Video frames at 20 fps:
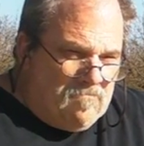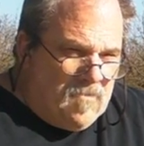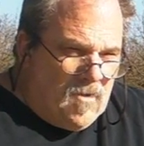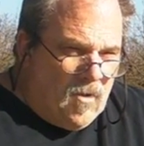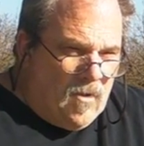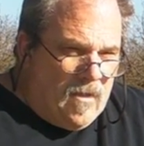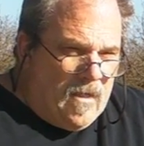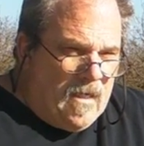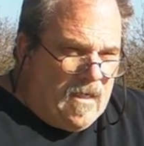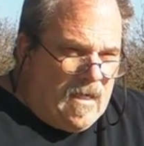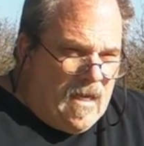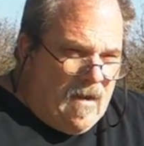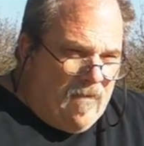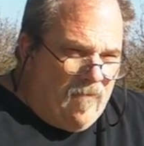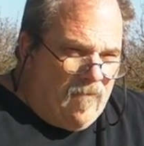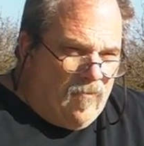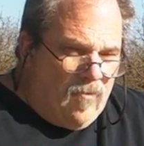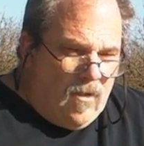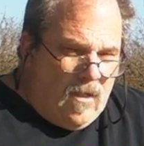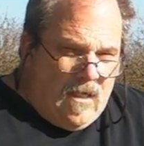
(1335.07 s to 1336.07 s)
Don't need to have
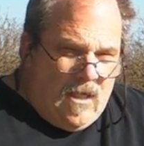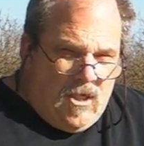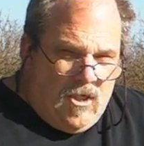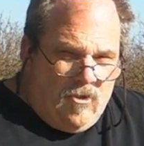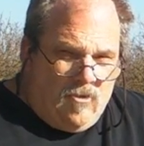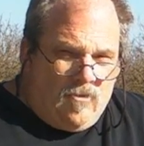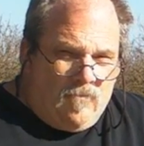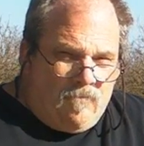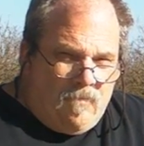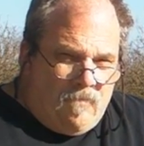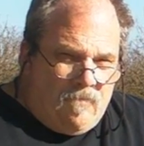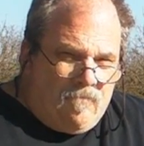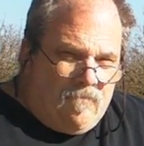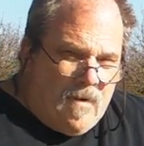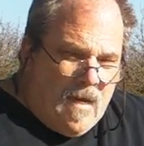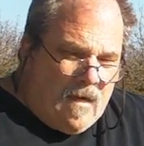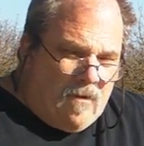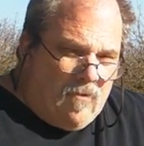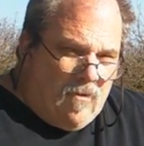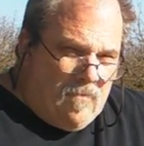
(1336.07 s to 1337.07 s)
a really huge
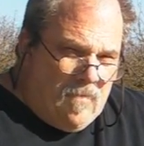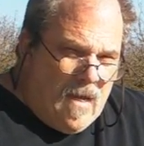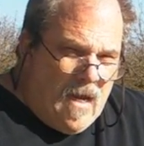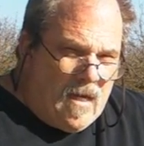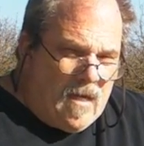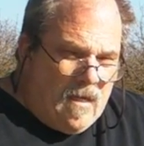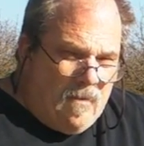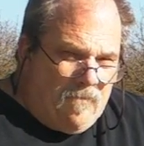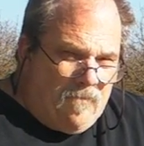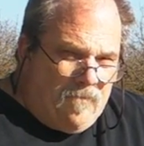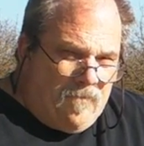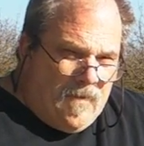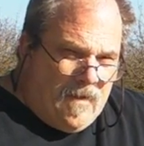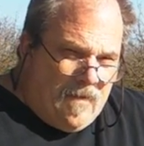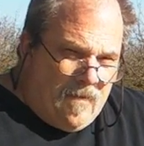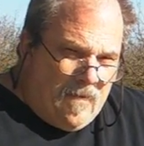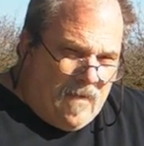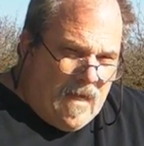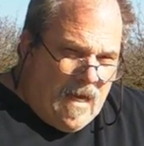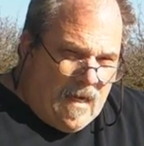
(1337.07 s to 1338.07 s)
battery backup
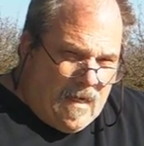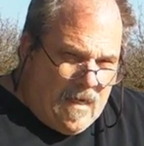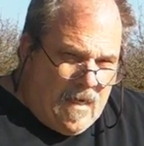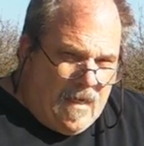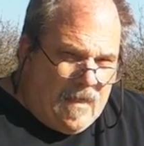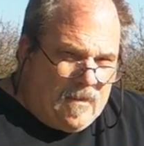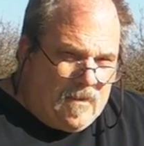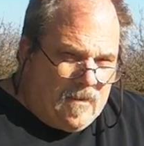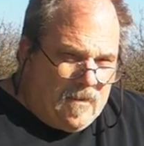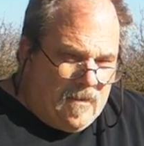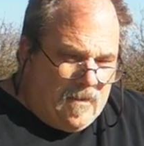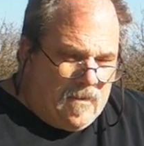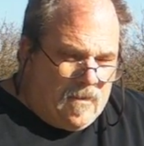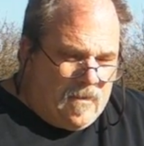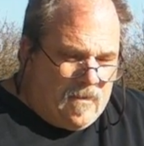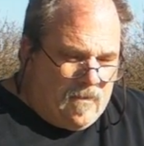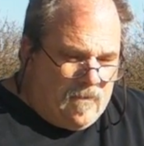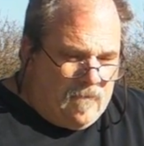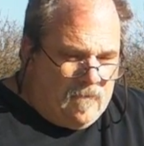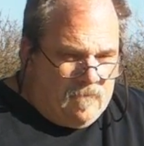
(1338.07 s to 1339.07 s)
in that case
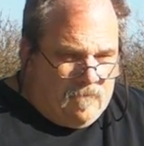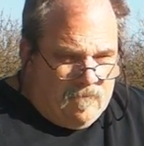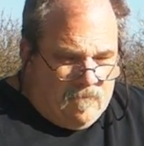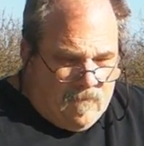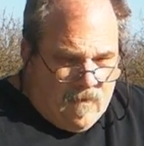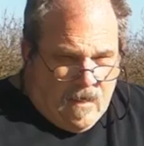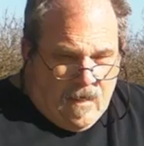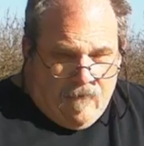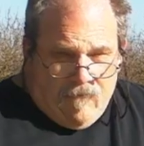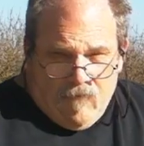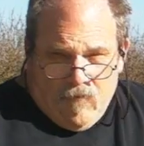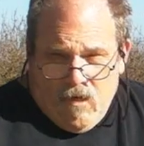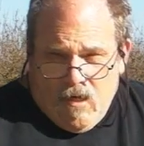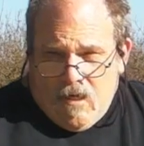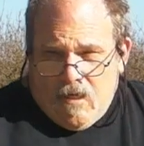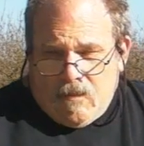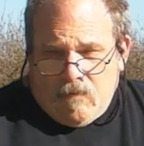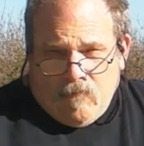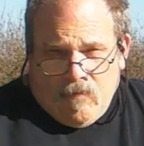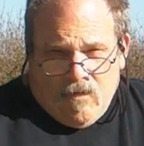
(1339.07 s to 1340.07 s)
because, like for
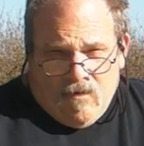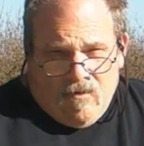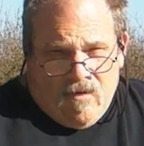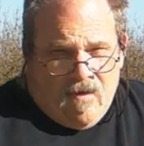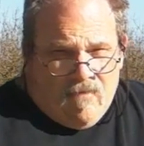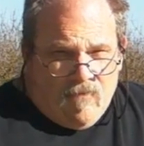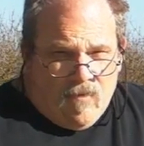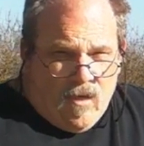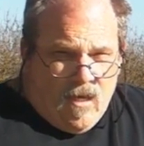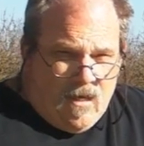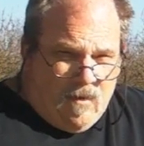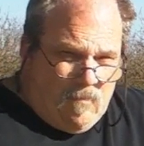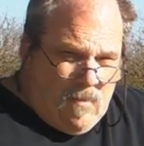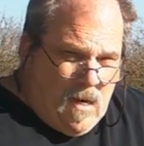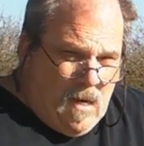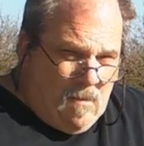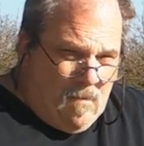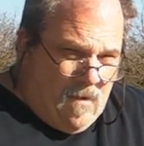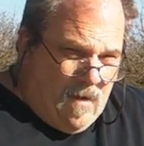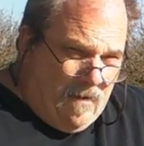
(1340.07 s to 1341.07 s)
us, we don't have a lot of
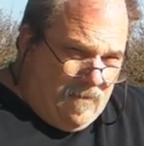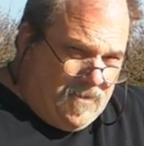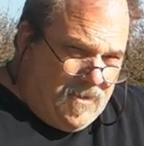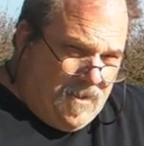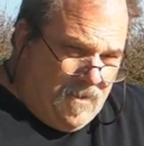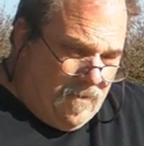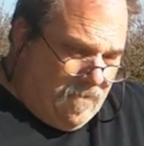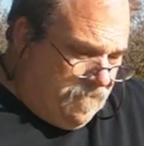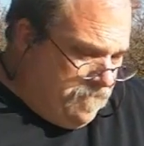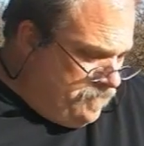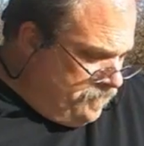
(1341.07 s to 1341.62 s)
power outs here.